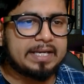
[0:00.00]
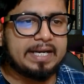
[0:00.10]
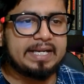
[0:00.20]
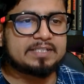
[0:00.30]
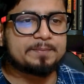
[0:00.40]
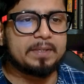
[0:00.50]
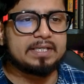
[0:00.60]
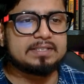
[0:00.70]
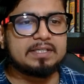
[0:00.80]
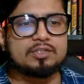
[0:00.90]
Get
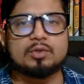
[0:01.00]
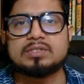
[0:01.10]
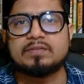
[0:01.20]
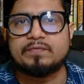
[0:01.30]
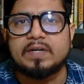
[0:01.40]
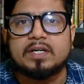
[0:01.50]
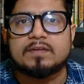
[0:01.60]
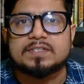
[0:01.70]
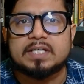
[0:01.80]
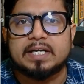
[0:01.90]
expertise in a chosen field
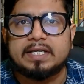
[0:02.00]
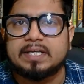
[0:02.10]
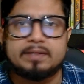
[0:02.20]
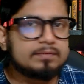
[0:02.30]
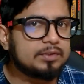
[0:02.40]
of study.